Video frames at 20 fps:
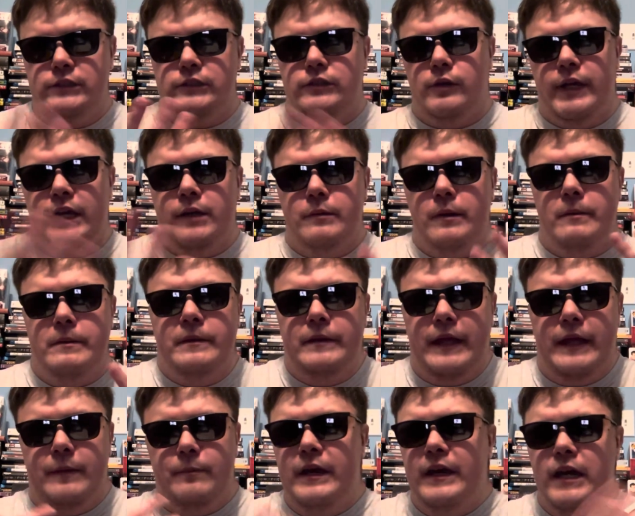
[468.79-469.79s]
so I can maybe
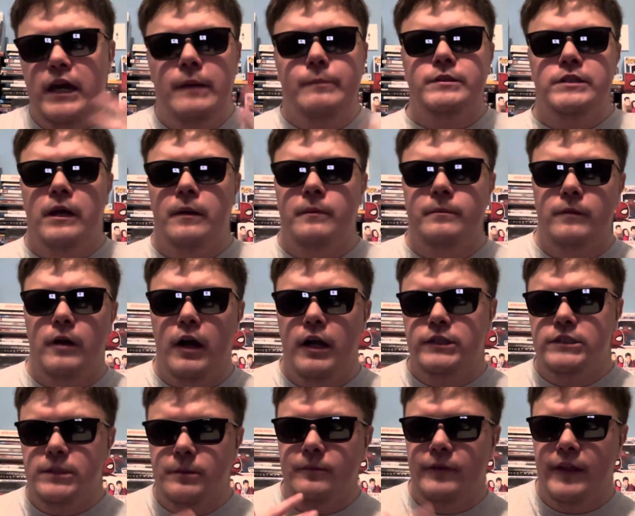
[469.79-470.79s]
like pick up on
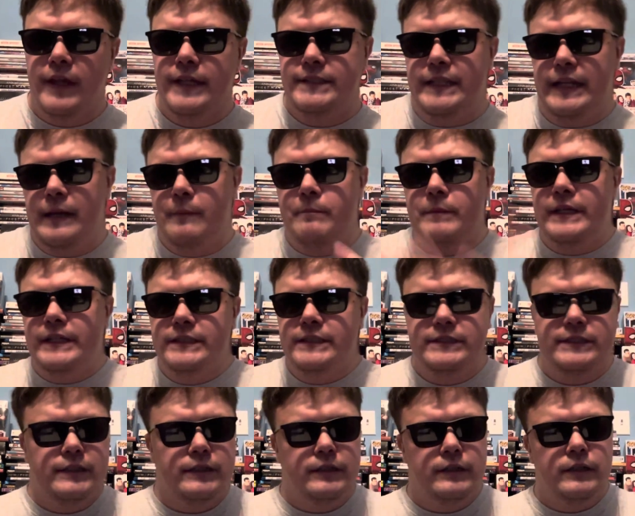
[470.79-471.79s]
some things that I
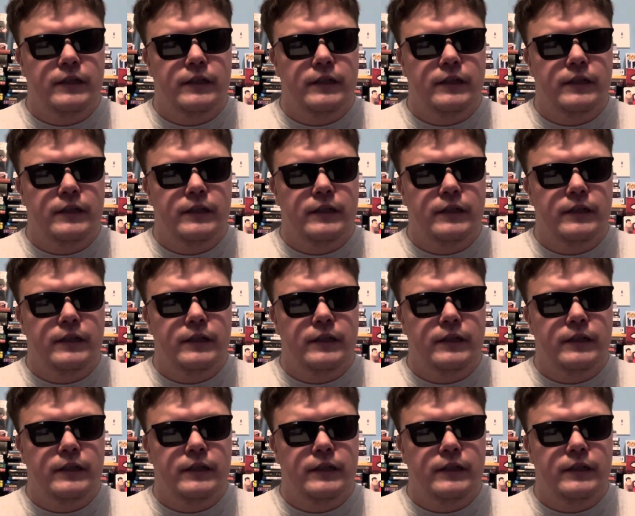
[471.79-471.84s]
missed.